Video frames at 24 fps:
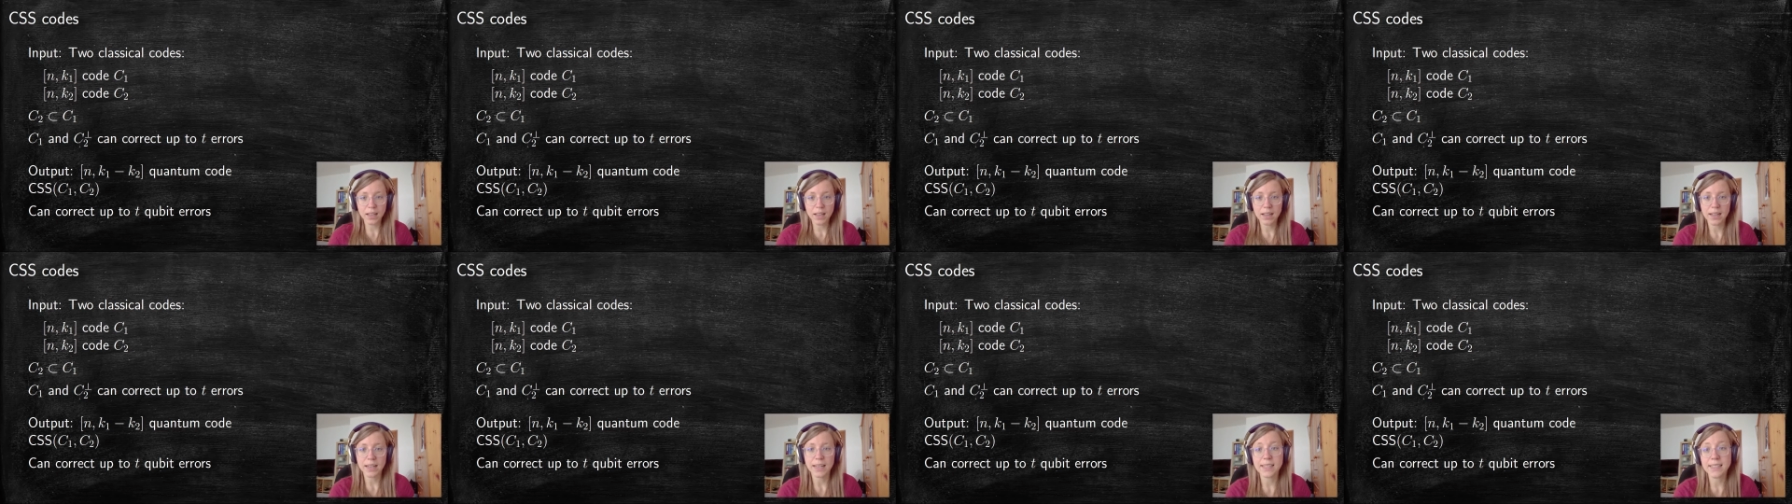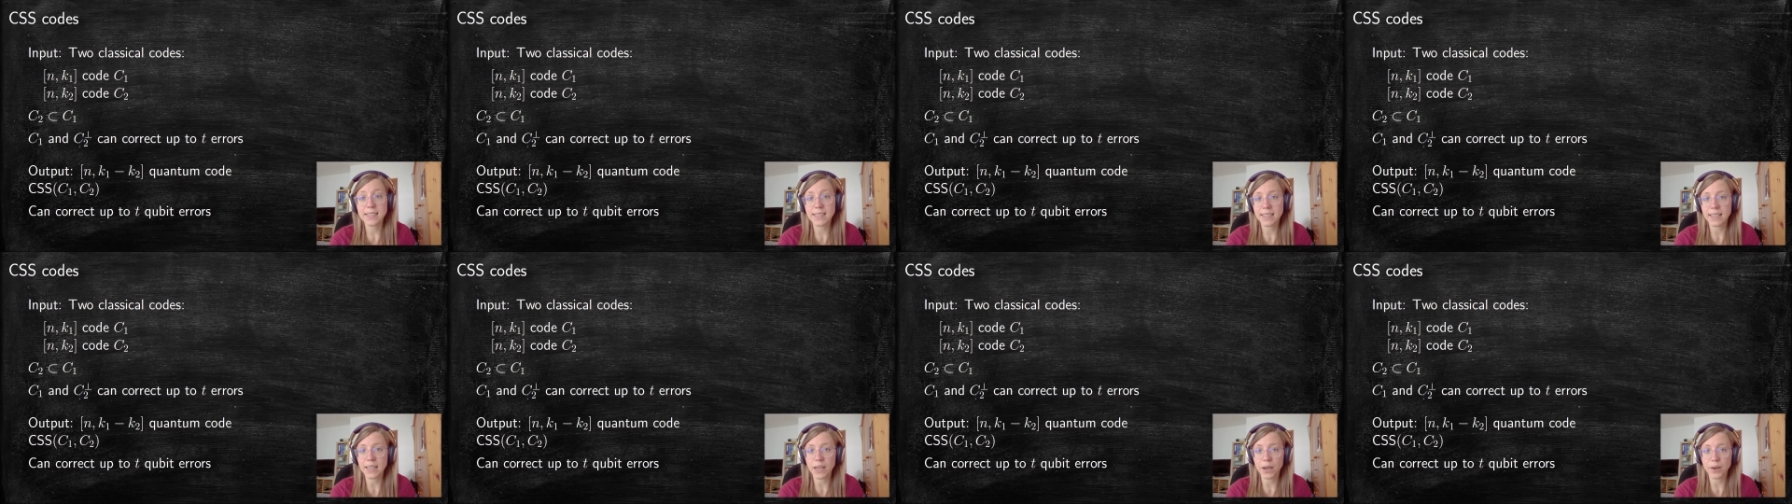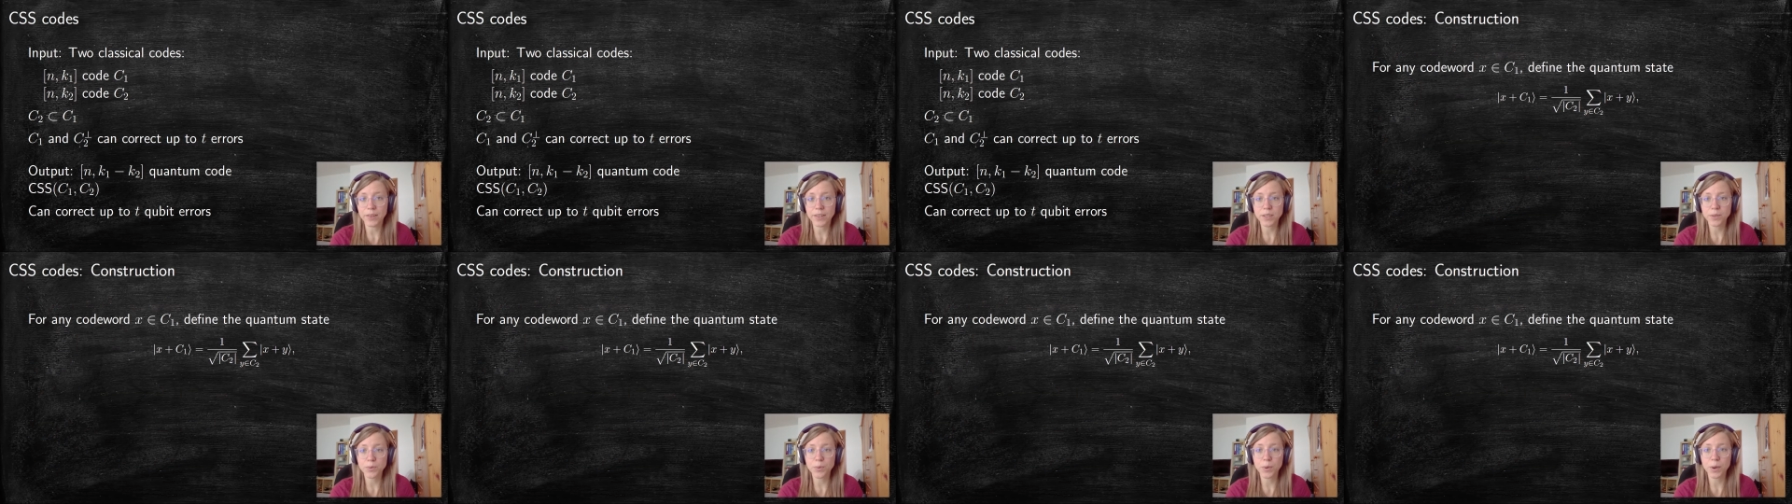Let's see how
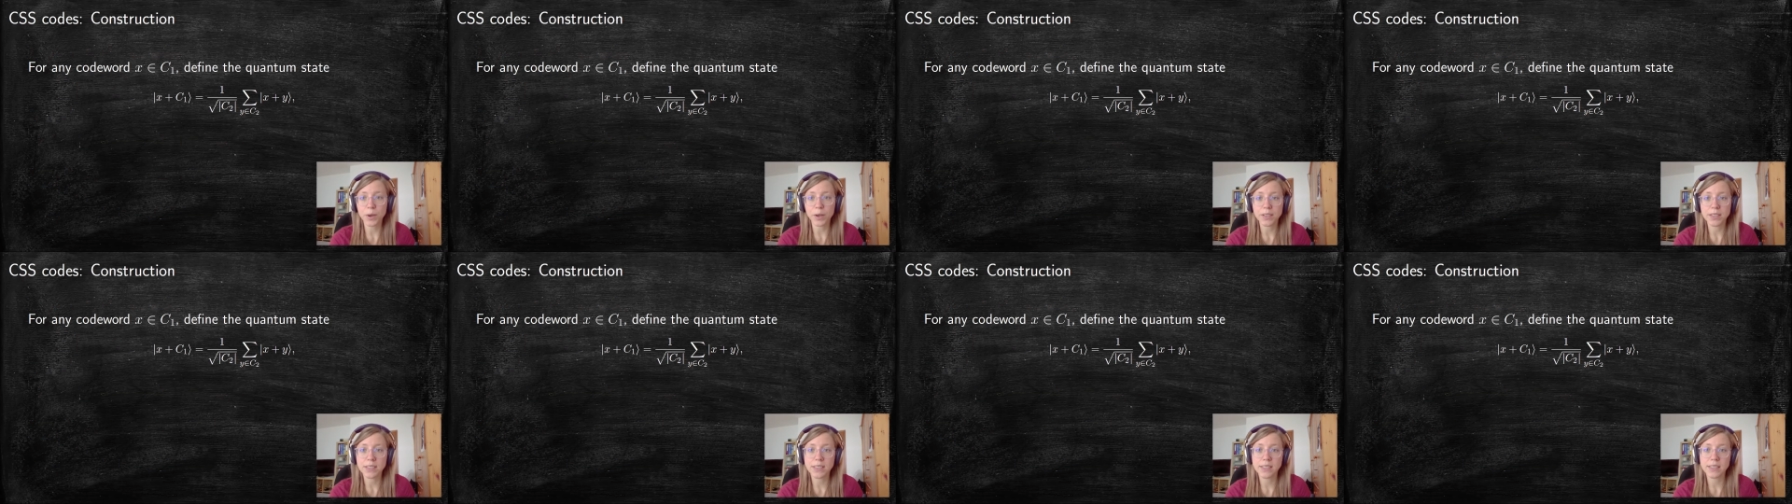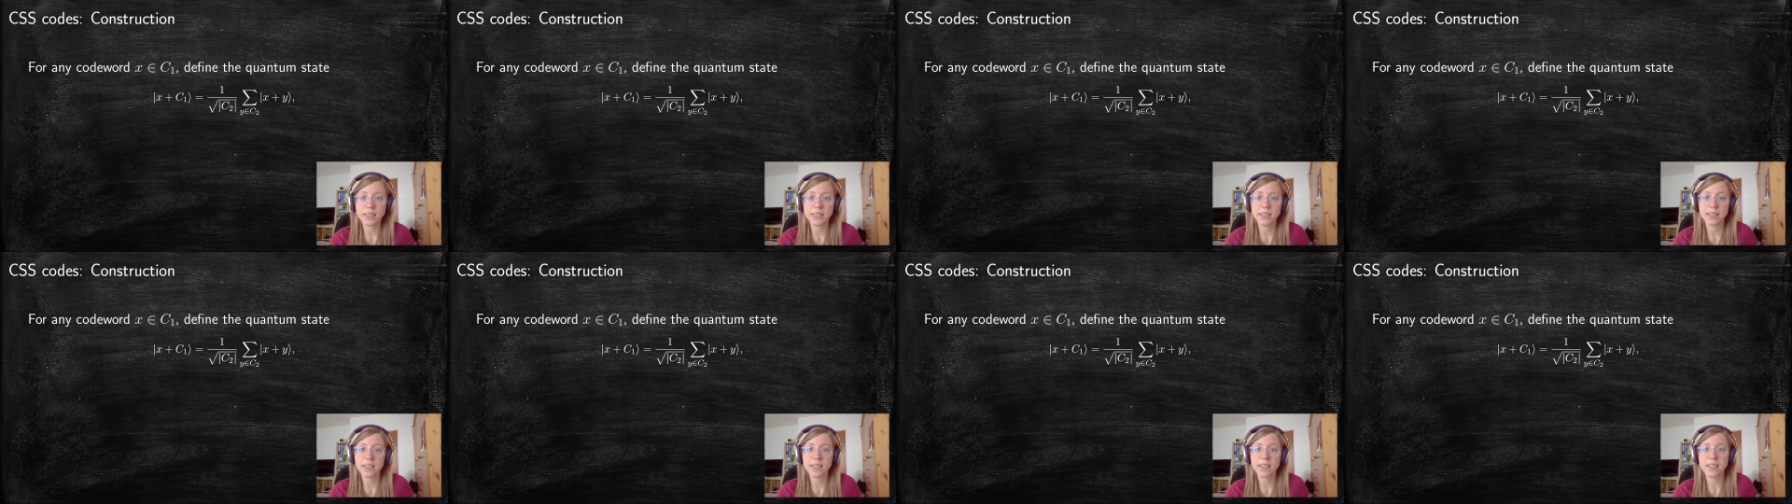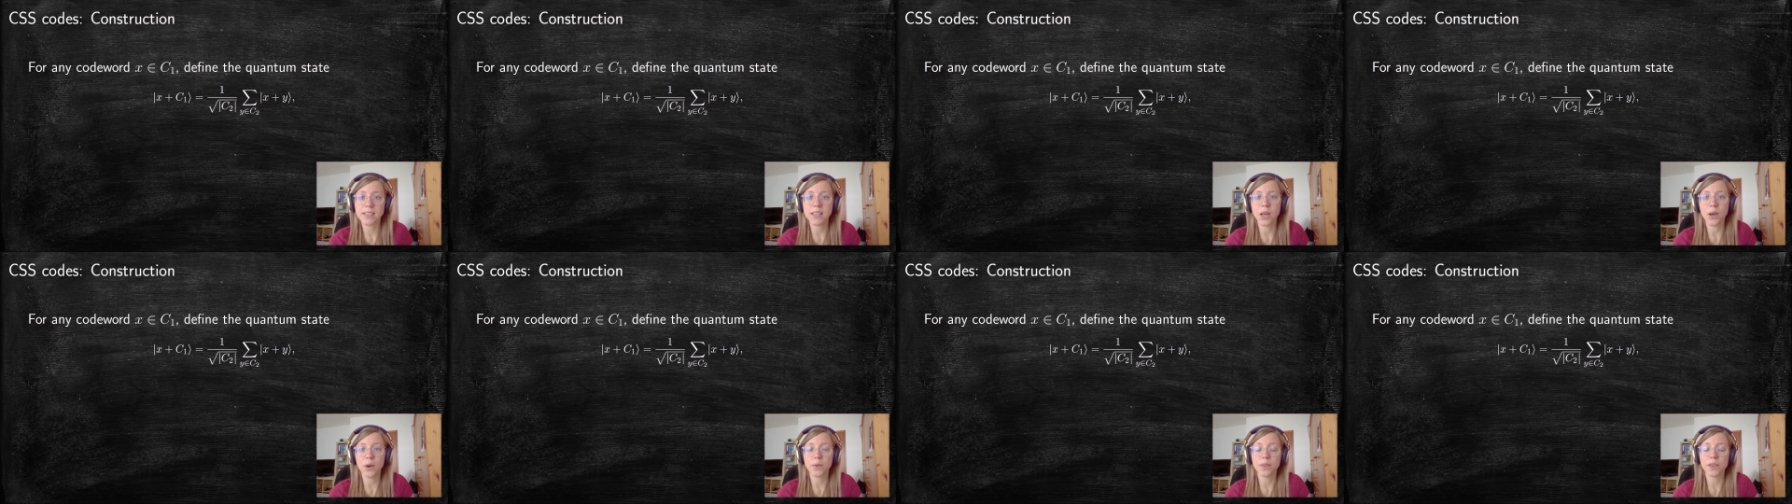this works.
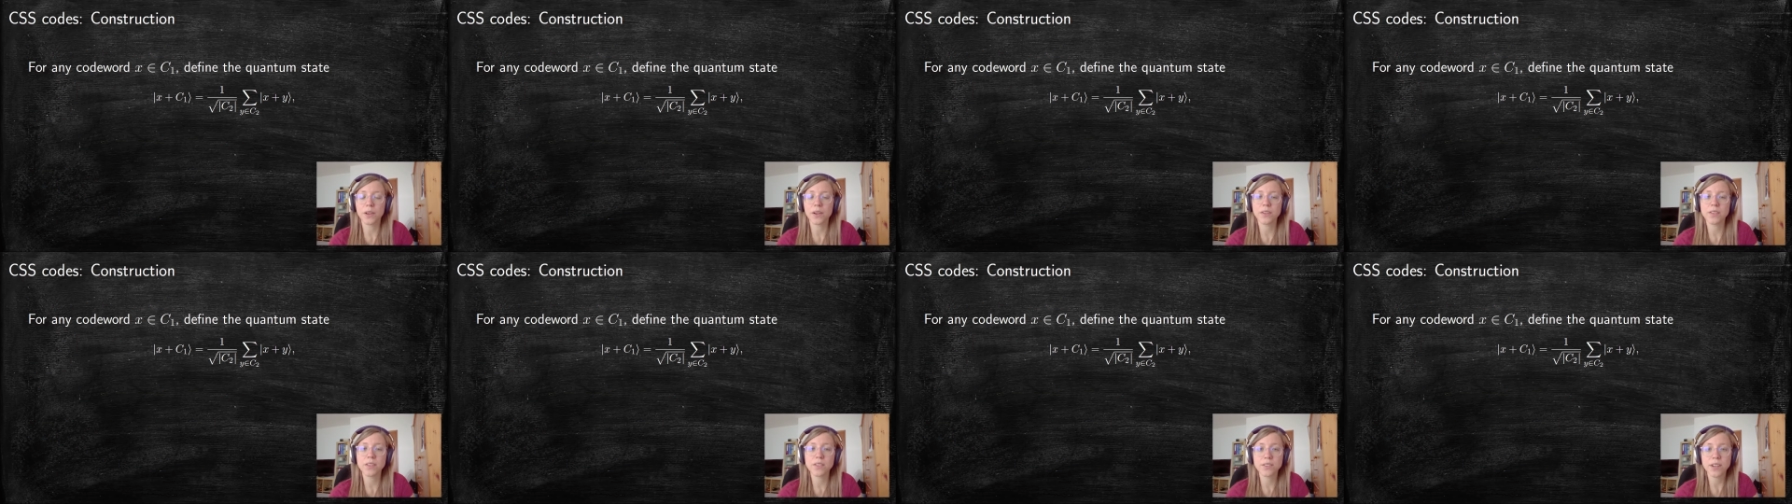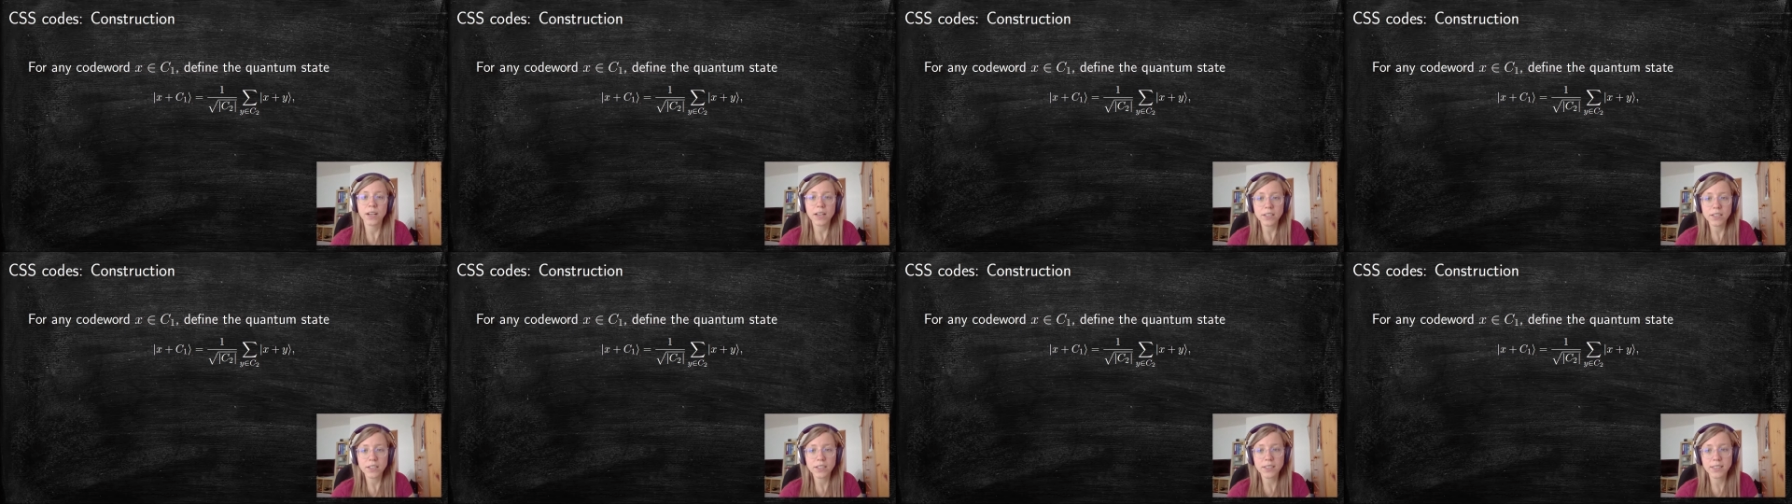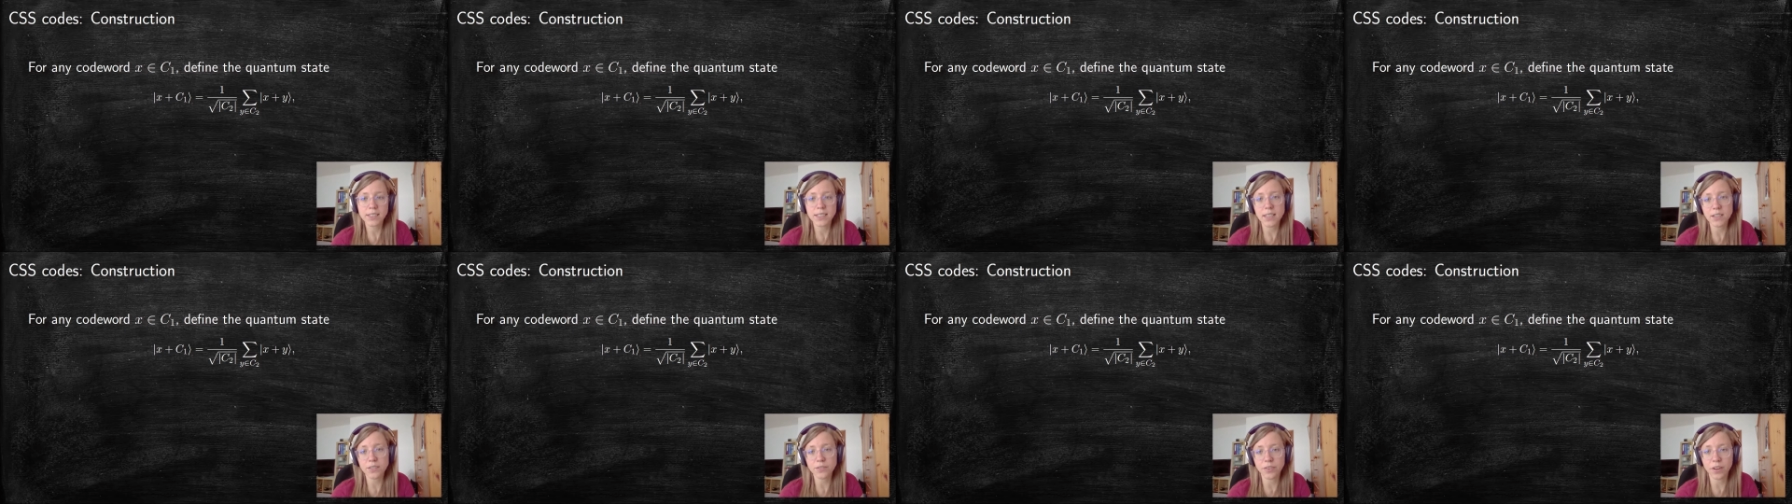So the construction
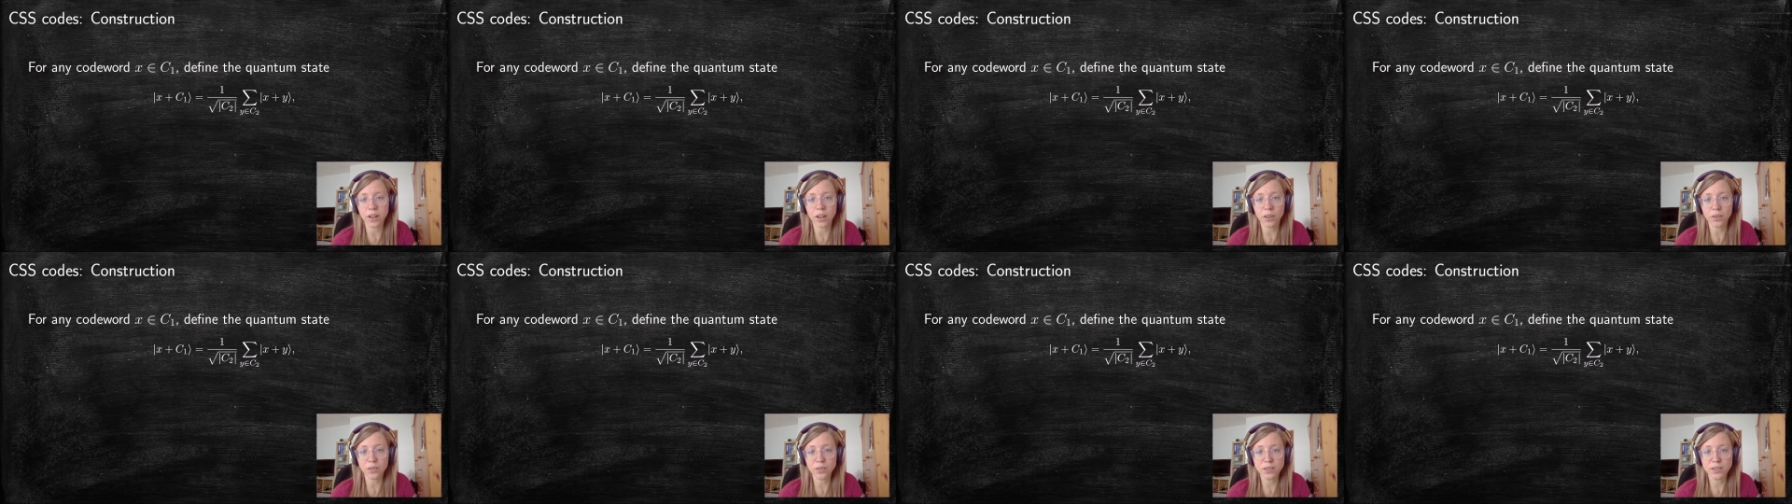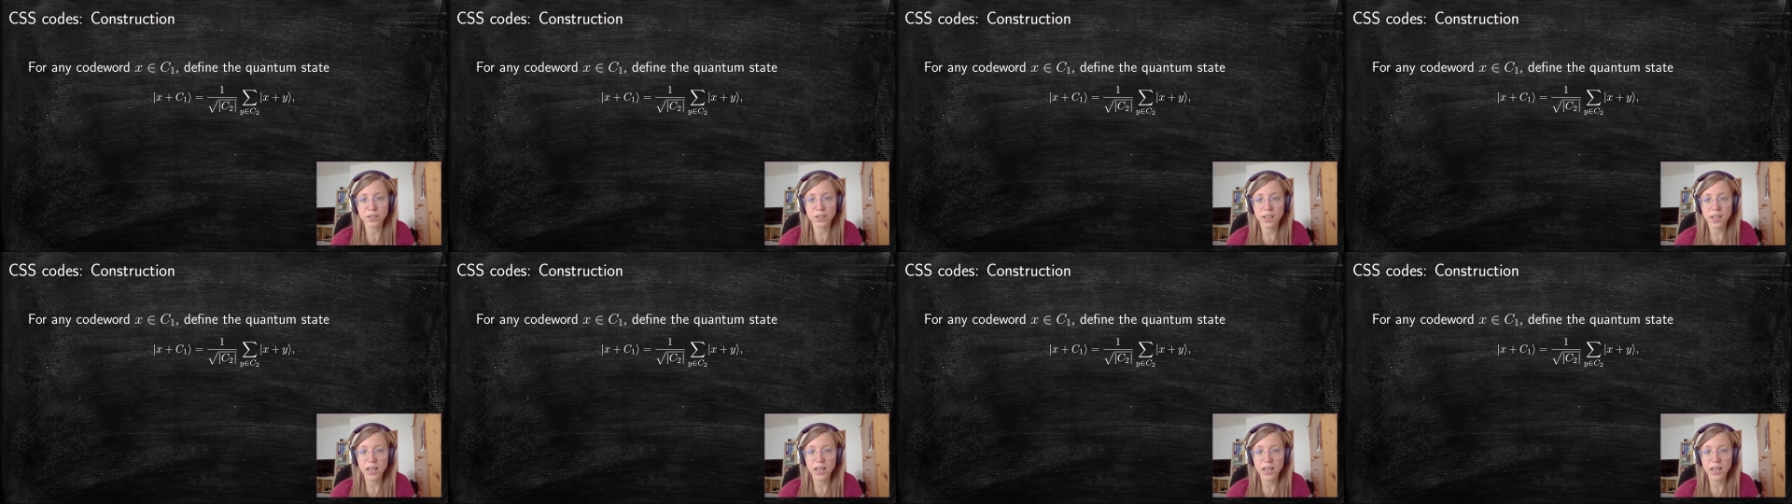is as follows.